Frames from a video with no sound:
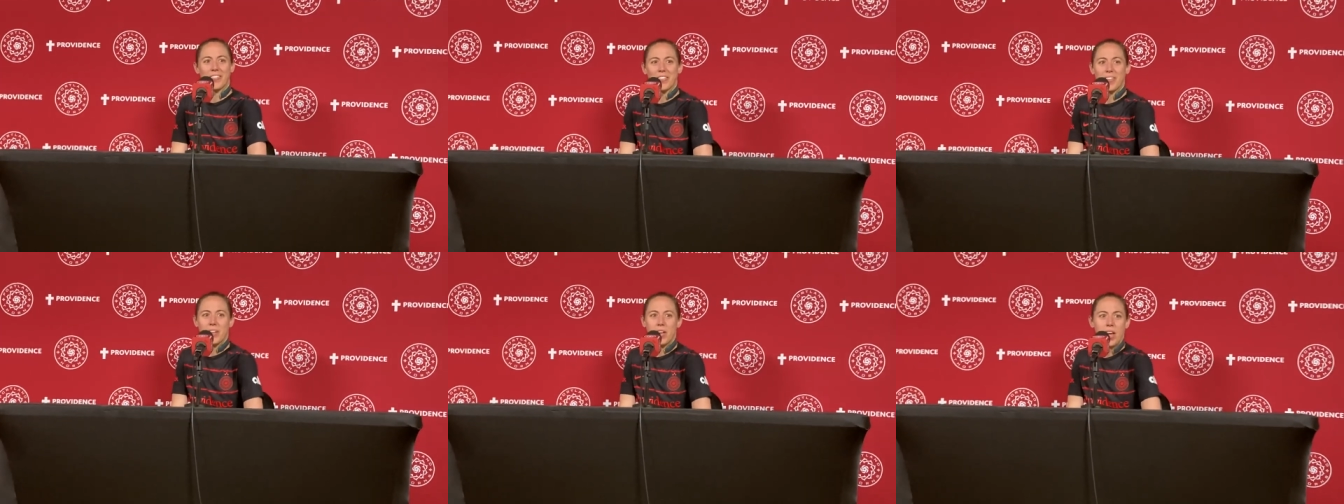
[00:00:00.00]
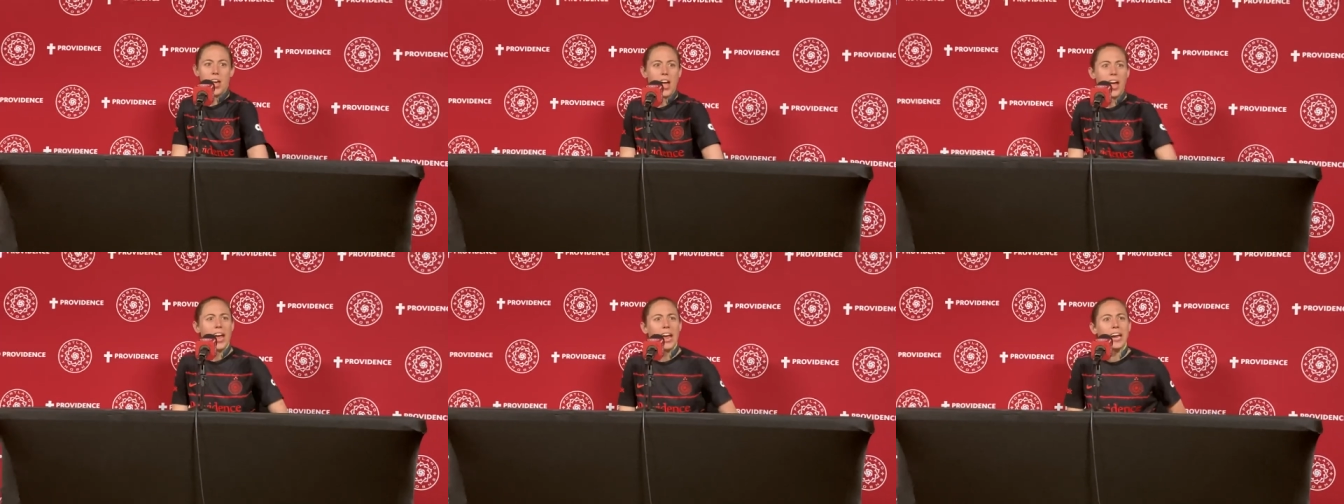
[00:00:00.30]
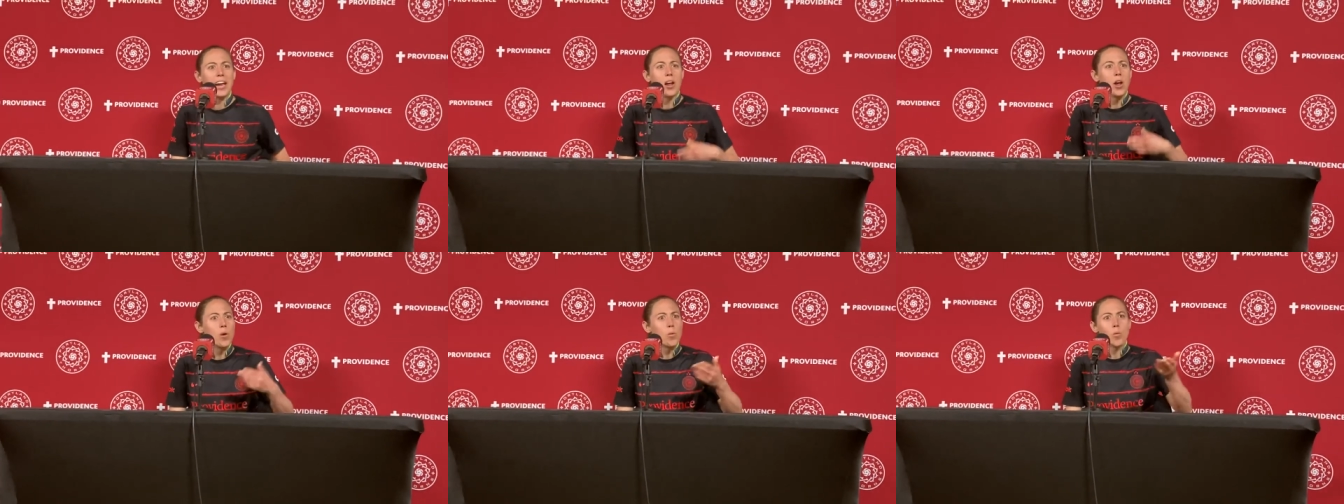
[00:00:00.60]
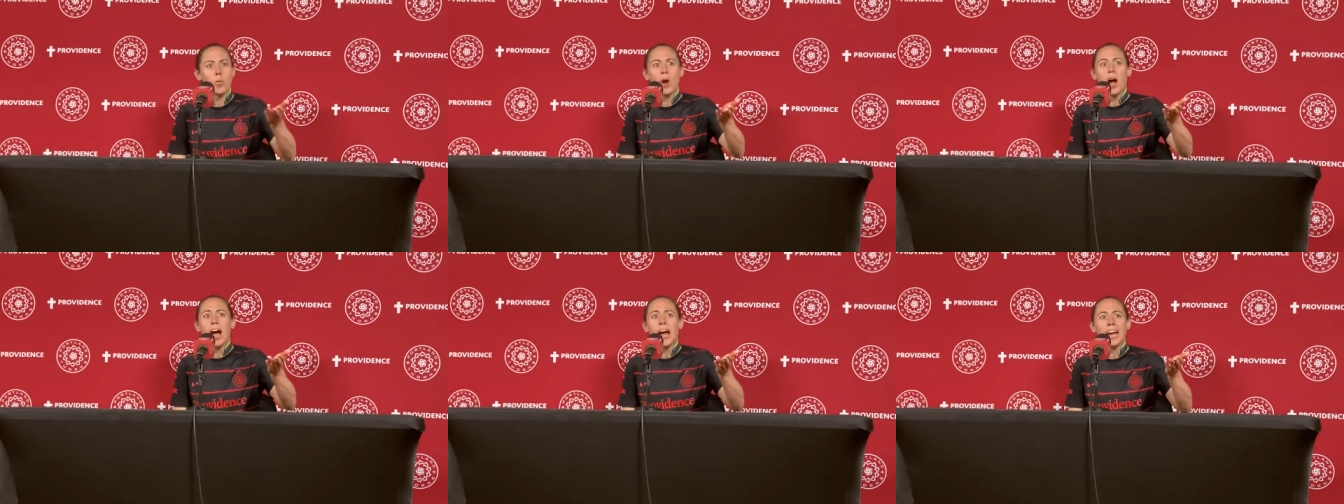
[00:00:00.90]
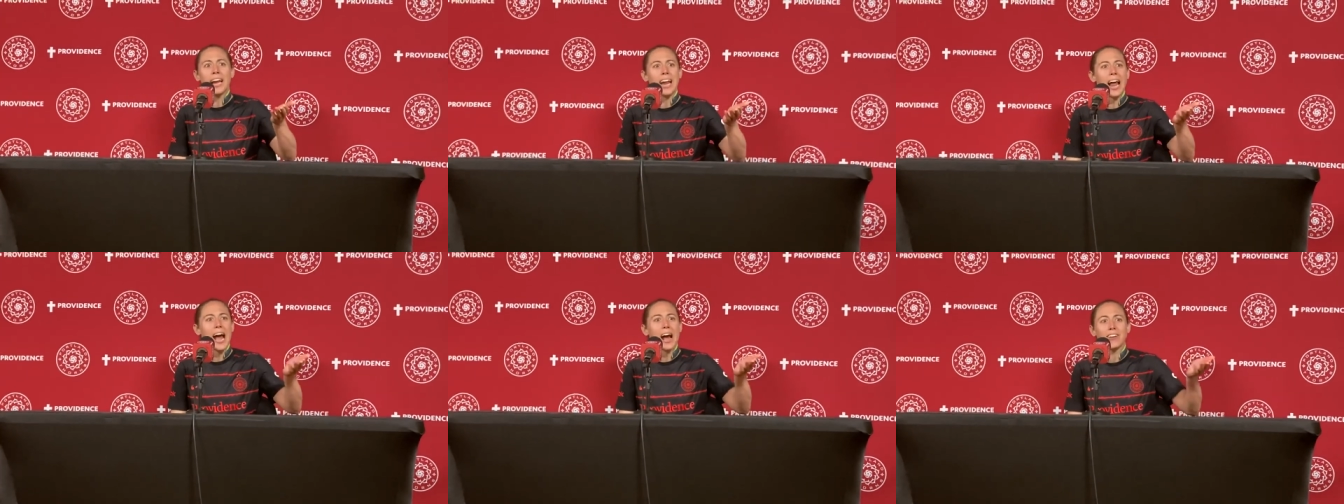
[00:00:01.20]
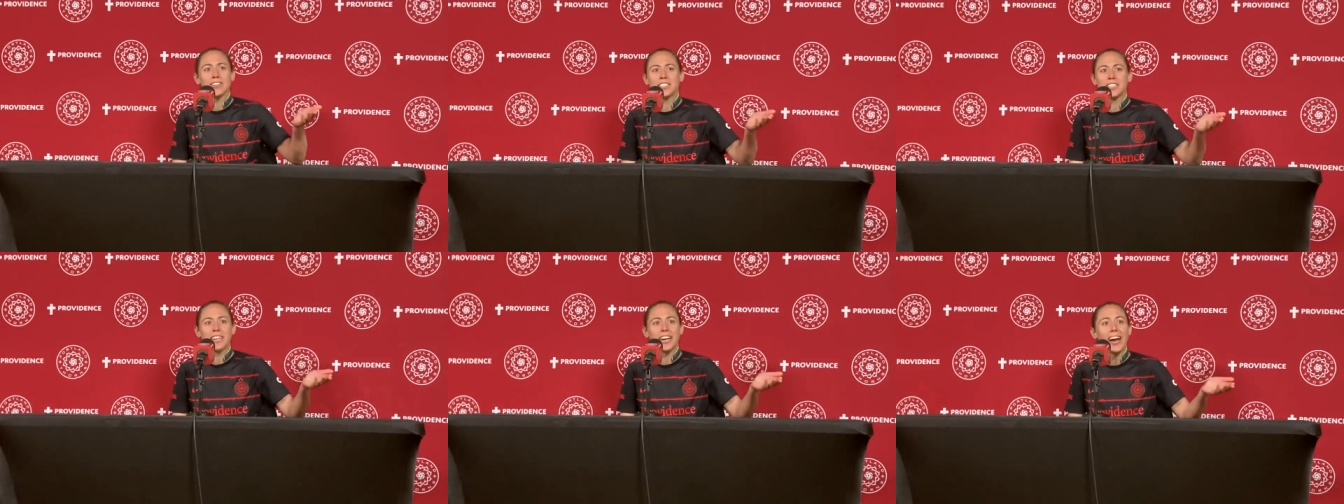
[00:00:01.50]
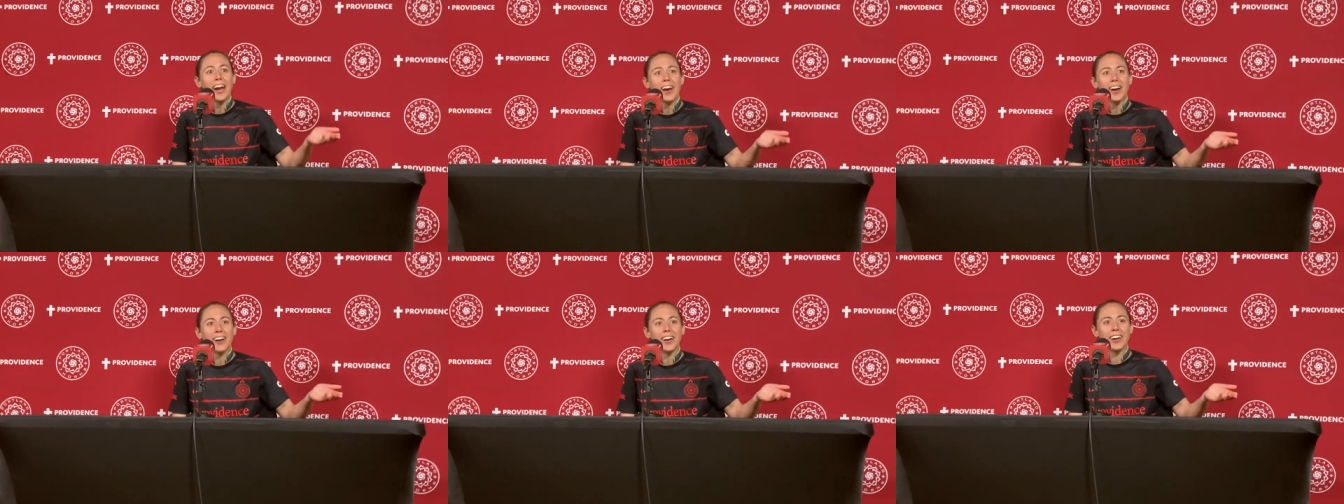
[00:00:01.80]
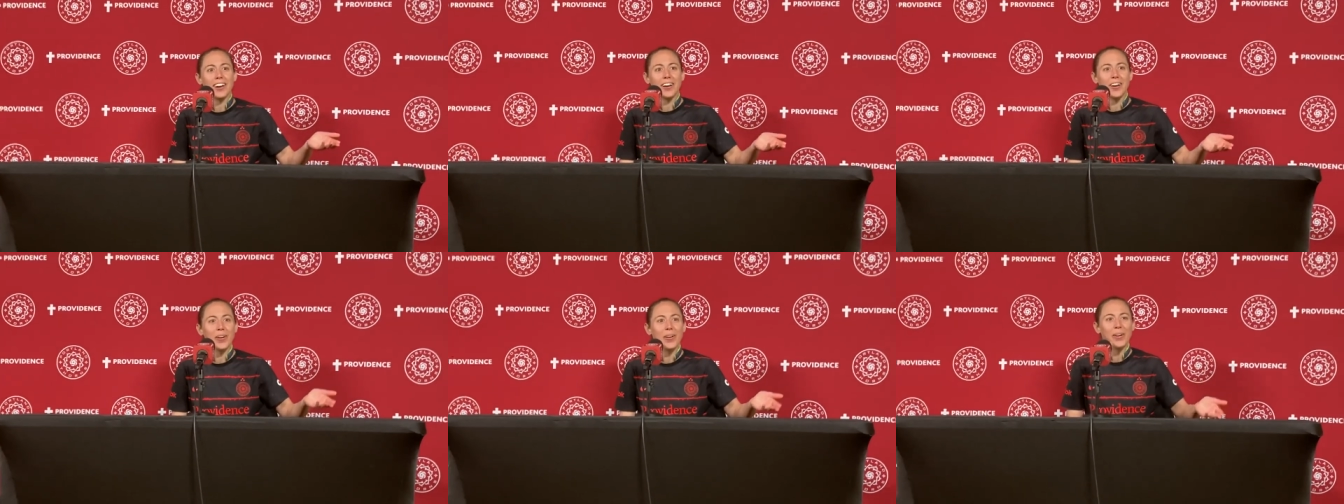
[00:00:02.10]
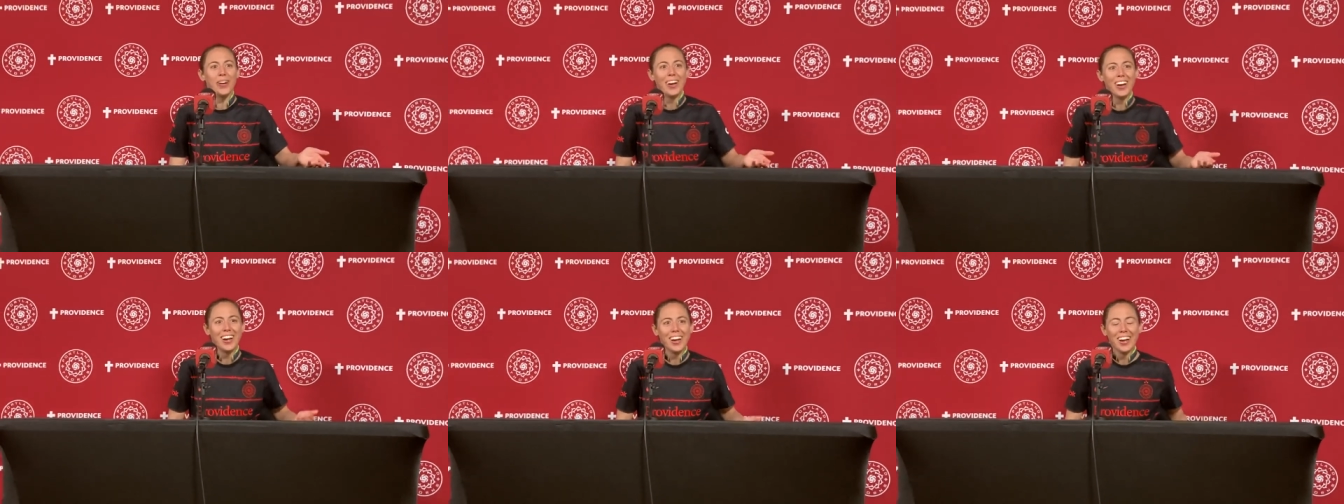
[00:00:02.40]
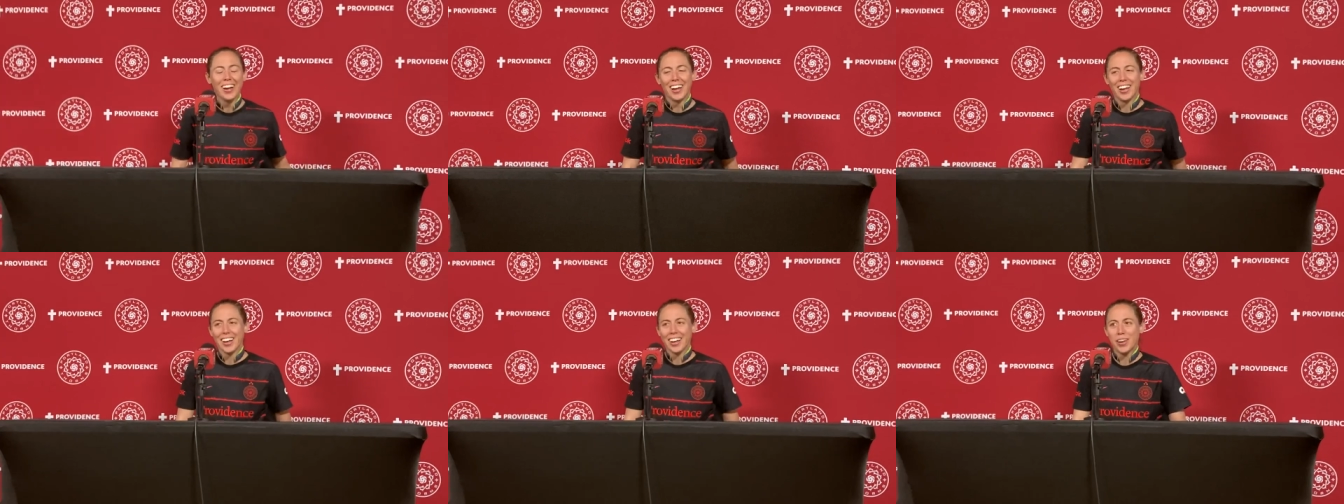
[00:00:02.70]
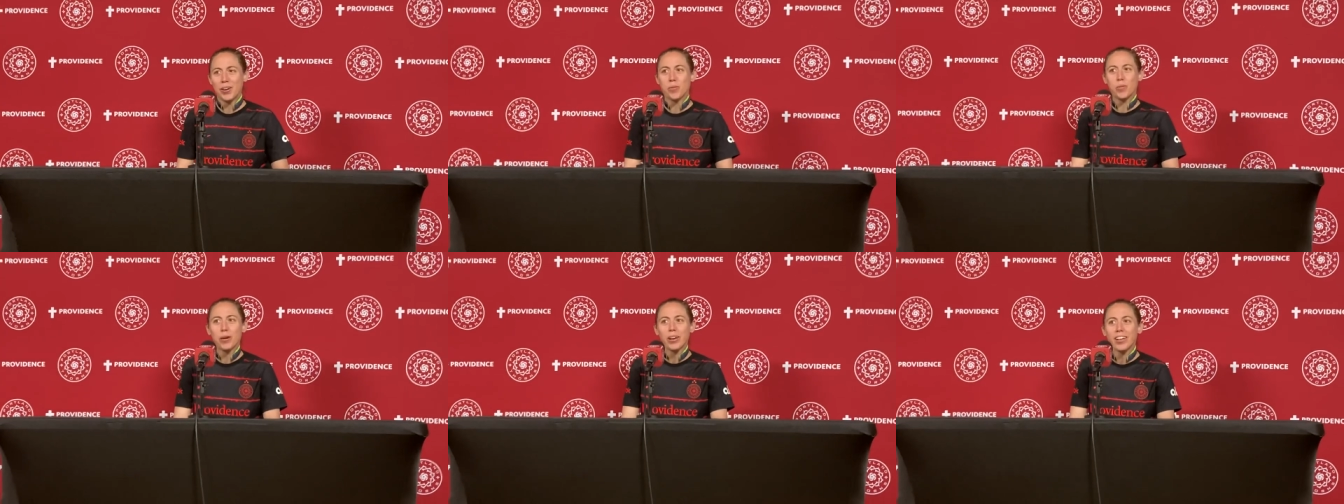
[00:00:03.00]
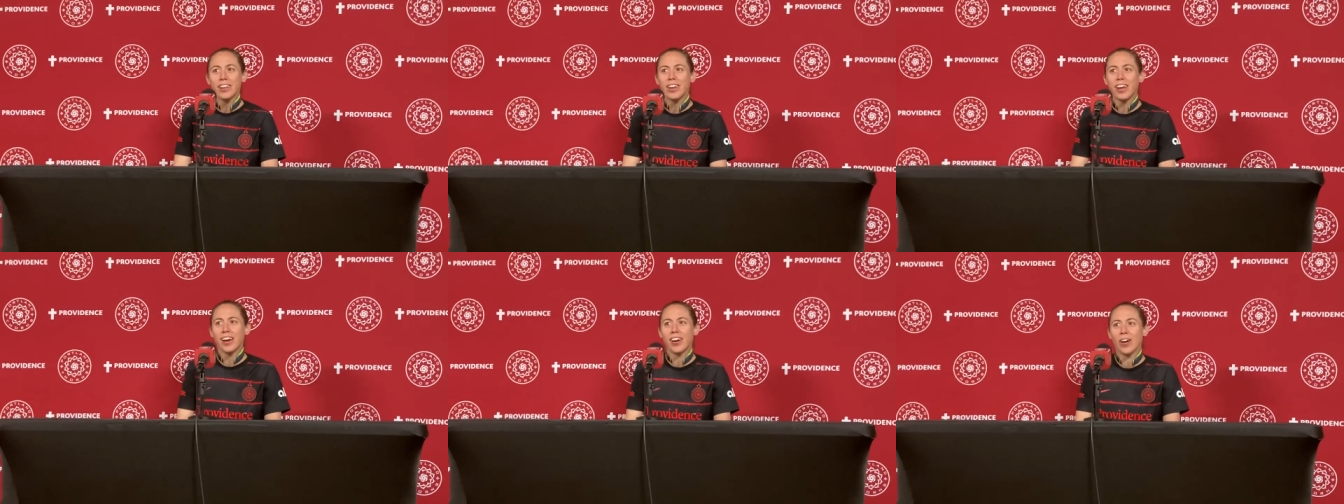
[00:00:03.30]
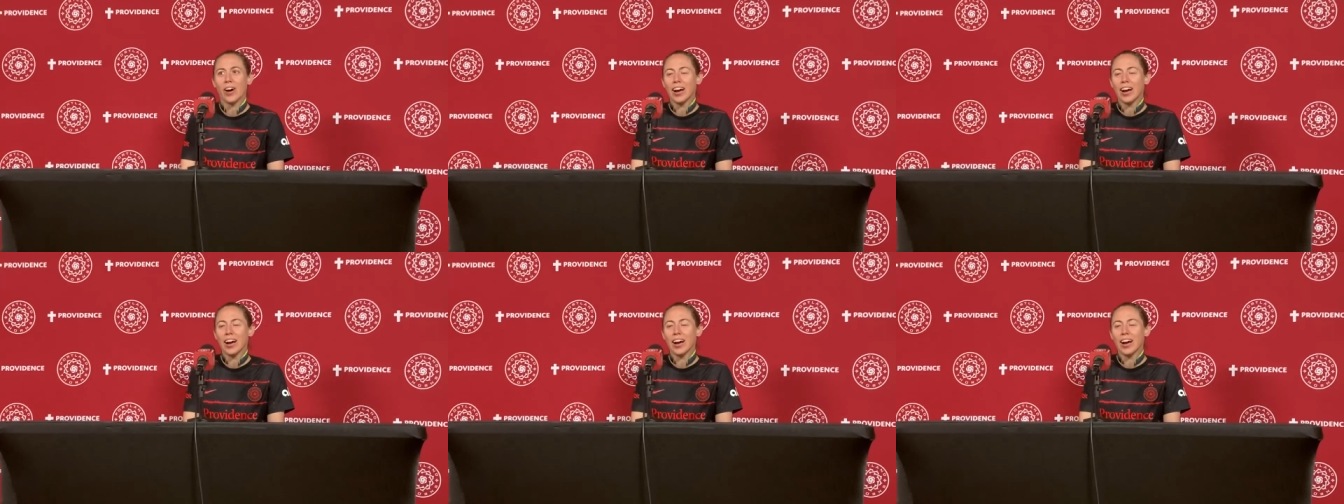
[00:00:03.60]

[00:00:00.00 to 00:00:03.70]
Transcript: He's crying. How dare he? He will now.